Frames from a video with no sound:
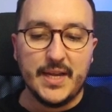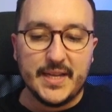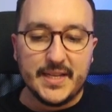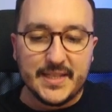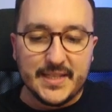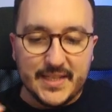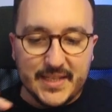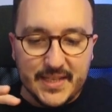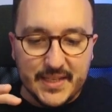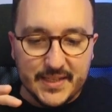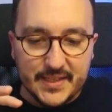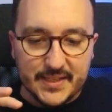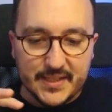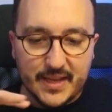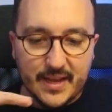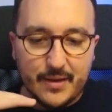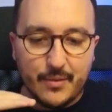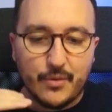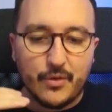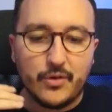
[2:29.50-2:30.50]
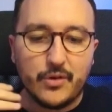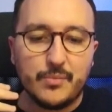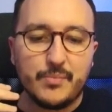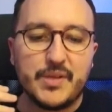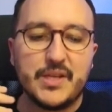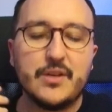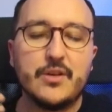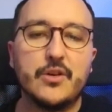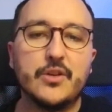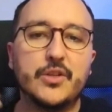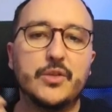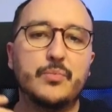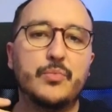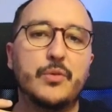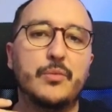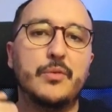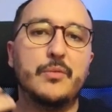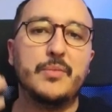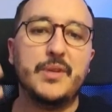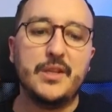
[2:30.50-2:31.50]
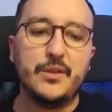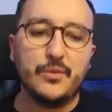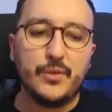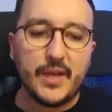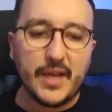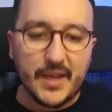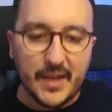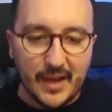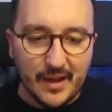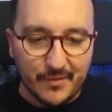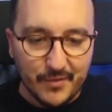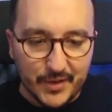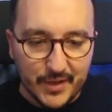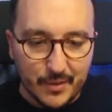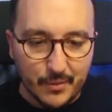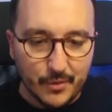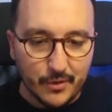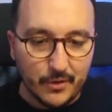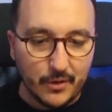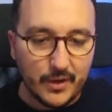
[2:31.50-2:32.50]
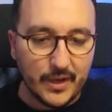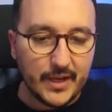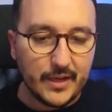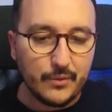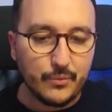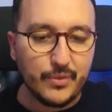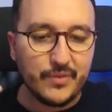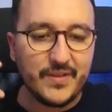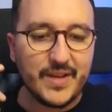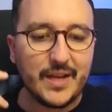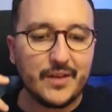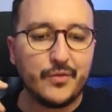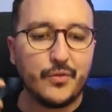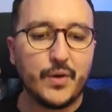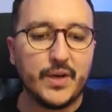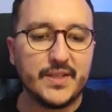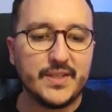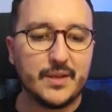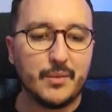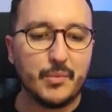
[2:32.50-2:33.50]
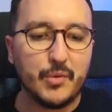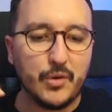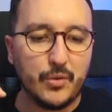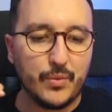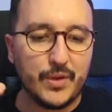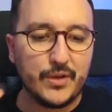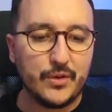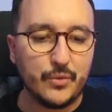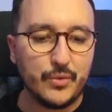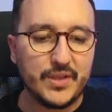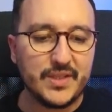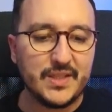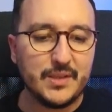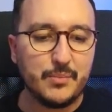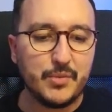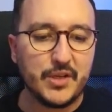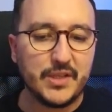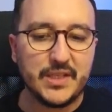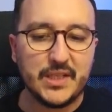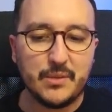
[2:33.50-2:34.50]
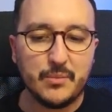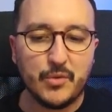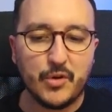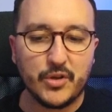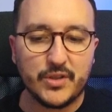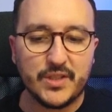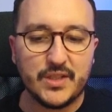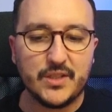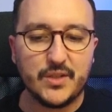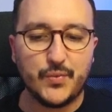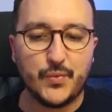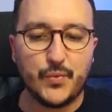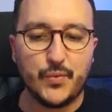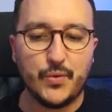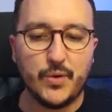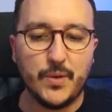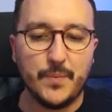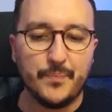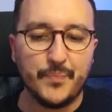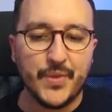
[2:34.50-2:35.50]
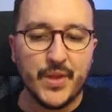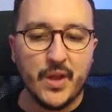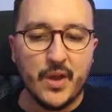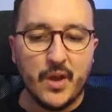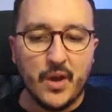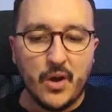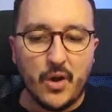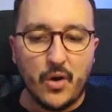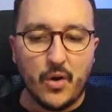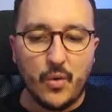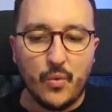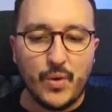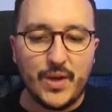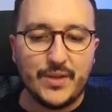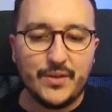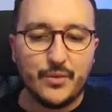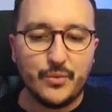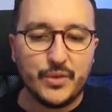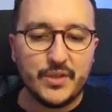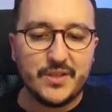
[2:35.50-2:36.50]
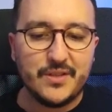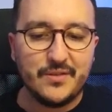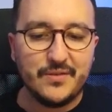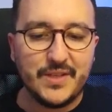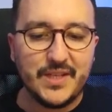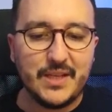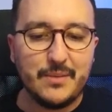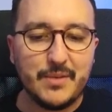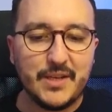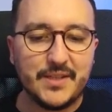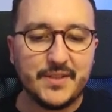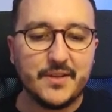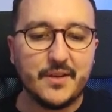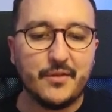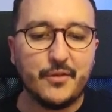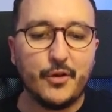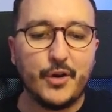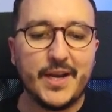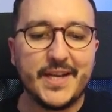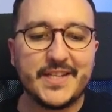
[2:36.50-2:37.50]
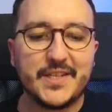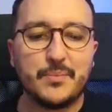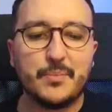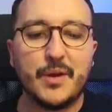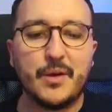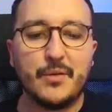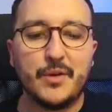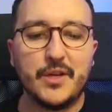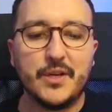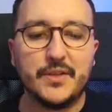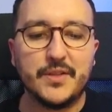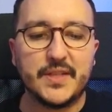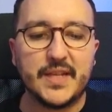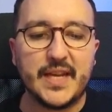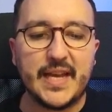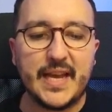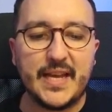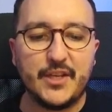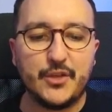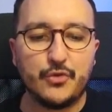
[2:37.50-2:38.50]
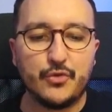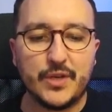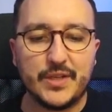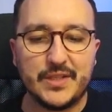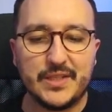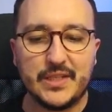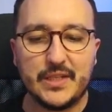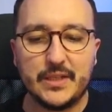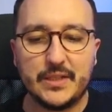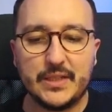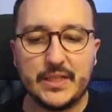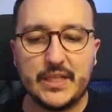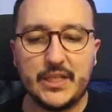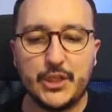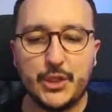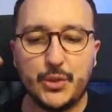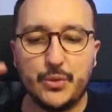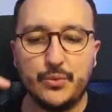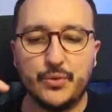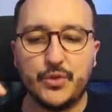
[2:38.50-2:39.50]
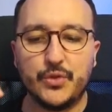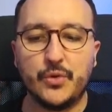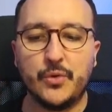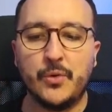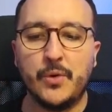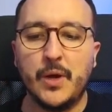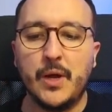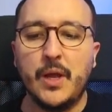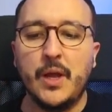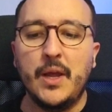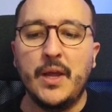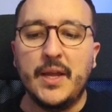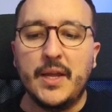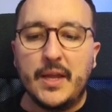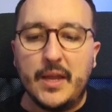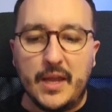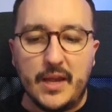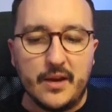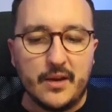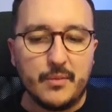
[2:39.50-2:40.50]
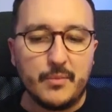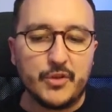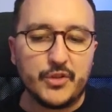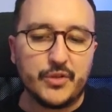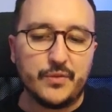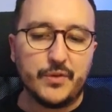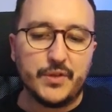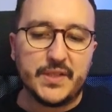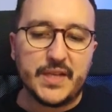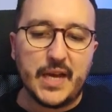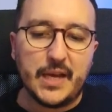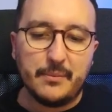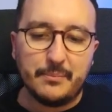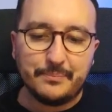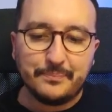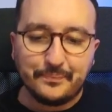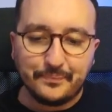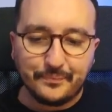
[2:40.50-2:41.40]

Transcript: this error because probably you can have an error. And we've got, for example, when the recipient inbox is full or when the receiving email server experiences a transient issue. So here, most of the time,